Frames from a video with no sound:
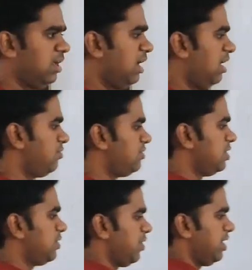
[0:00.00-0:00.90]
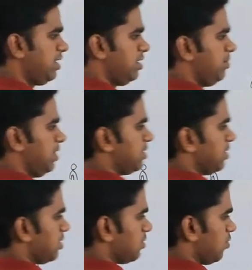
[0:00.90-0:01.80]
After 20
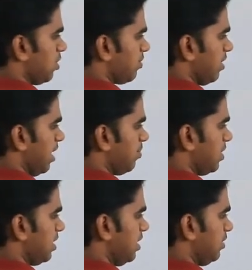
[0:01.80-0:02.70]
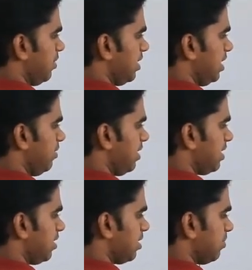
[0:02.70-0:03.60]
meter, what will happen? He
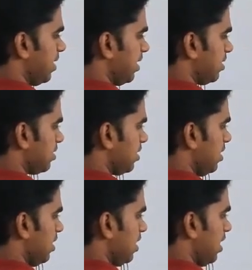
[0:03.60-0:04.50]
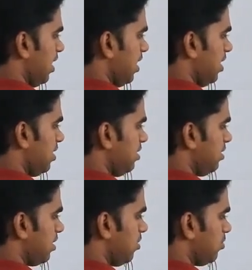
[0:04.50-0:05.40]
will turn back and
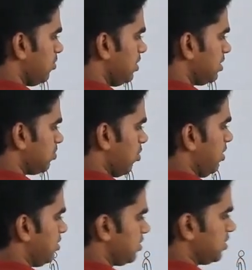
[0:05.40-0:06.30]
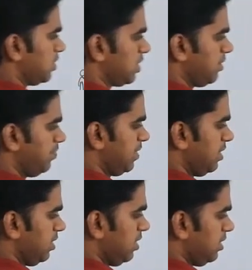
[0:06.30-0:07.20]
he come to this point. Okay.
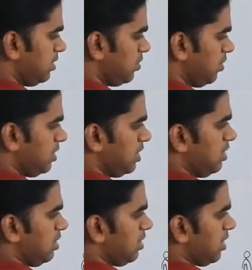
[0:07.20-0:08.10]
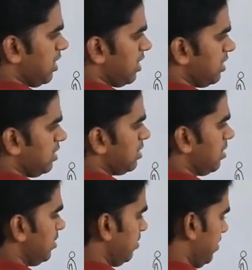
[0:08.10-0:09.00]
He is going here and he
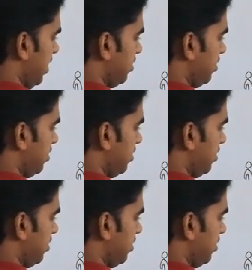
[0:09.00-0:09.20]
coming back.